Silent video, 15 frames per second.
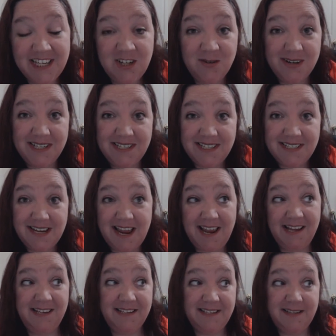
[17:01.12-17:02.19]
ignorant
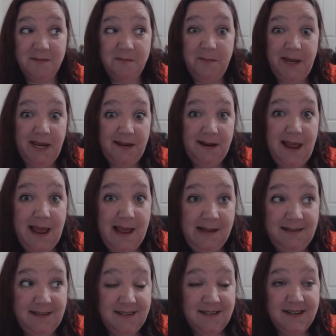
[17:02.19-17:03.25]
and mean
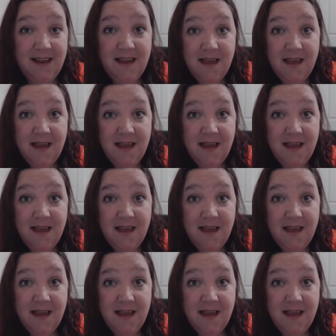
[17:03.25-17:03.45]
and